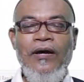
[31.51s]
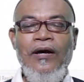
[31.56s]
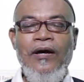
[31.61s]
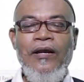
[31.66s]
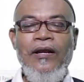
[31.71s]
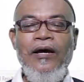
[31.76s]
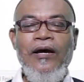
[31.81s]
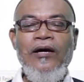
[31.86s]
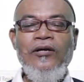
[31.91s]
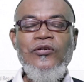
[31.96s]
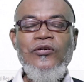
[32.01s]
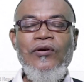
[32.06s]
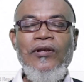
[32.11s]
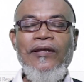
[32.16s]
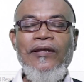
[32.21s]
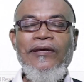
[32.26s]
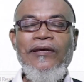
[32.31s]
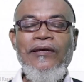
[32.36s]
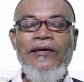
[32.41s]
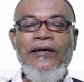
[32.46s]
And
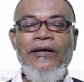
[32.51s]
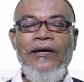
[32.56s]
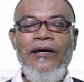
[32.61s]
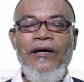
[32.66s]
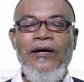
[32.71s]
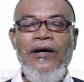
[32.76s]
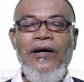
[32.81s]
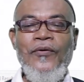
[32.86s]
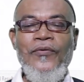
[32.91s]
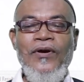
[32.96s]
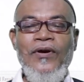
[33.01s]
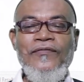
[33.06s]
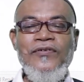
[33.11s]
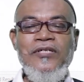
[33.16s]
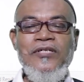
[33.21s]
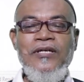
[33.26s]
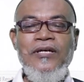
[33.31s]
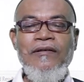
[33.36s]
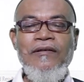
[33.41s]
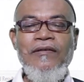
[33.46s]
actually we have
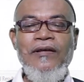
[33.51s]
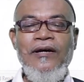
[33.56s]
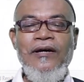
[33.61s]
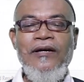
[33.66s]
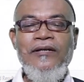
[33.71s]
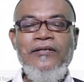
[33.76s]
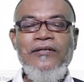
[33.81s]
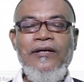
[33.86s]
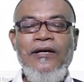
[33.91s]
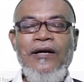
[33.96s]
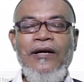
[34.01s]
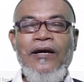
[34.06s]
seen that